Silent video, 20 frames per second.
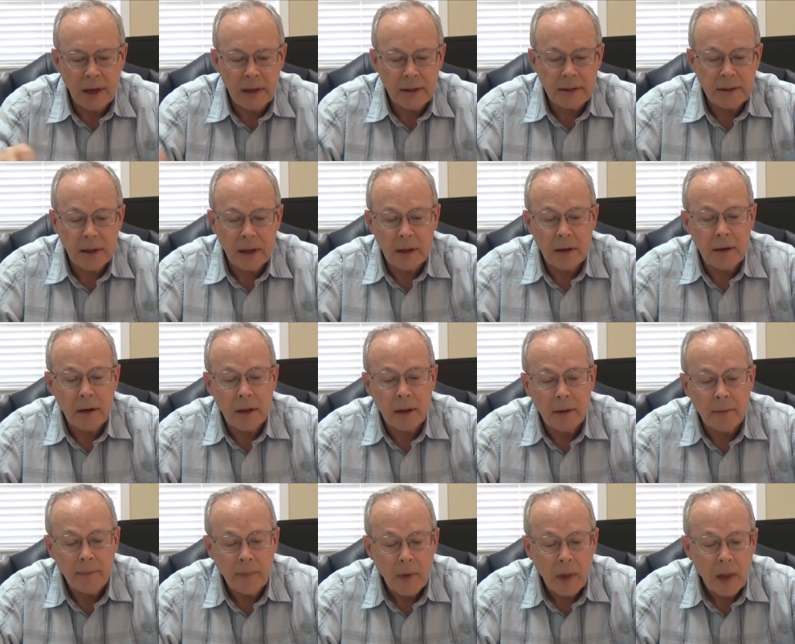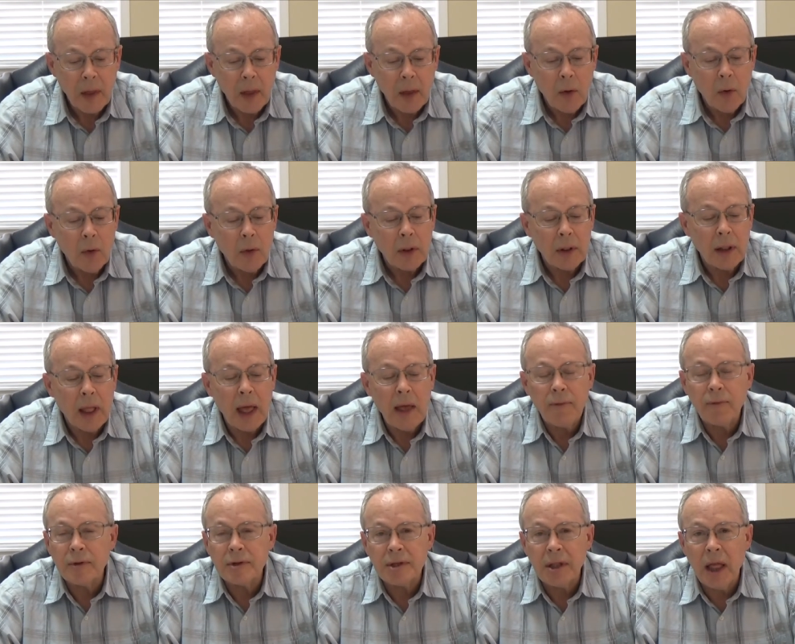I said, uh,
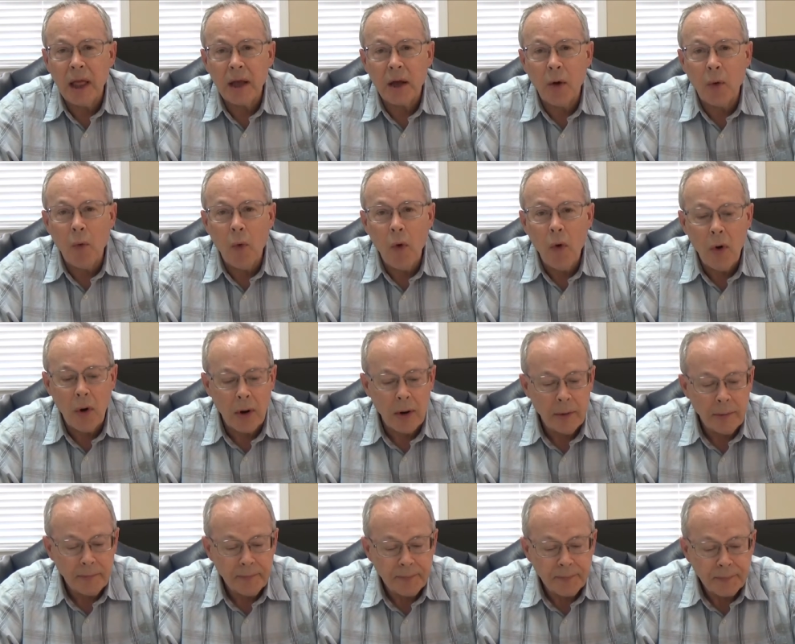life is like a war,